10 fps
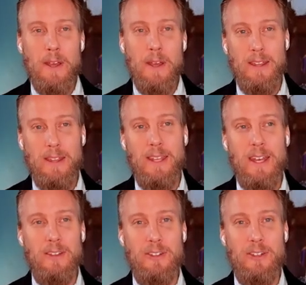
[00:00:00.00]
And
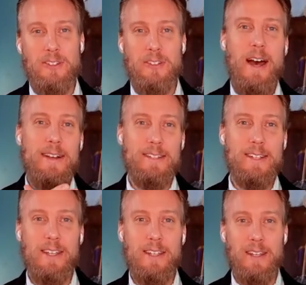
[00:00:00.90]
then just
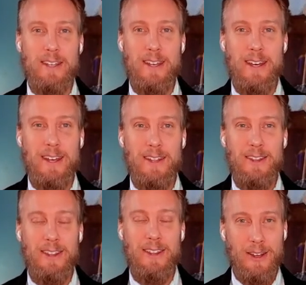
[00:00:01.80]
asking
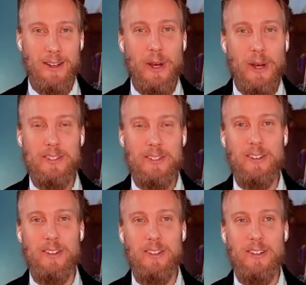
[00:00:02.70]
the
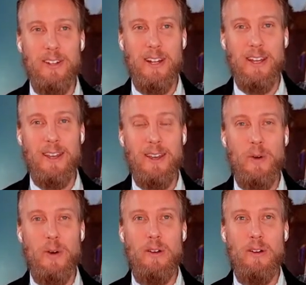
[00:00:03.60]
question like.
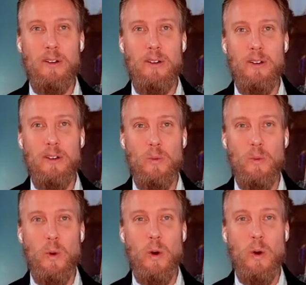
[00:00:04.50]

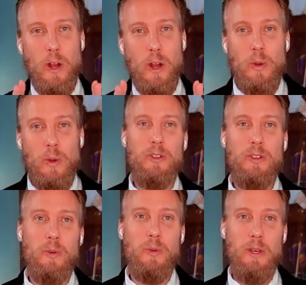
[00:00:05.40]
What are we
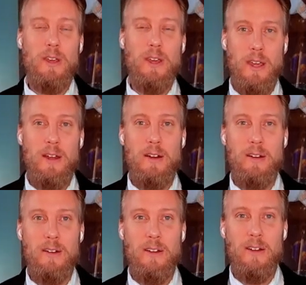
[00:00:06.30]
doing here?
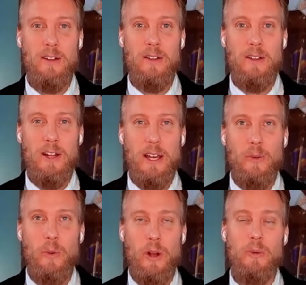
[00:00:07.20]

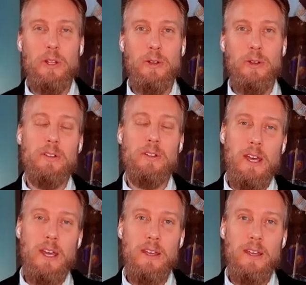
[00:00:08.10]
Like, what are we doing
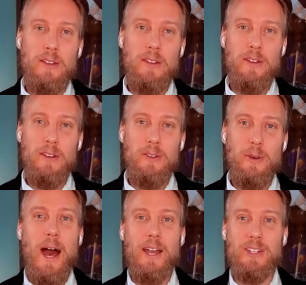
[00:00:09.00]
today
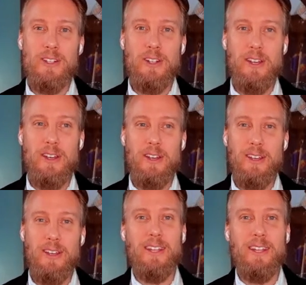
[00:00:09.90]
to actually
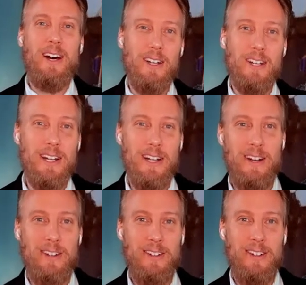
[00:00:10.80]
get unclear?